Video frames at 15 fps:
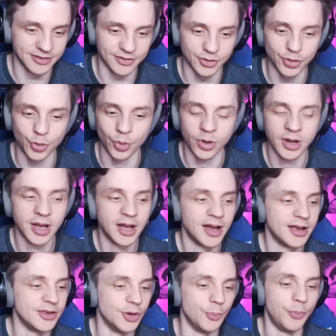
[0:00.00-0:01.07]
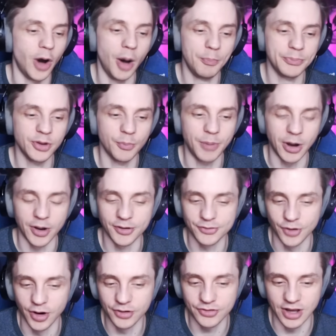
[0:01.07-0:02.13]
So you pop your Power Surge,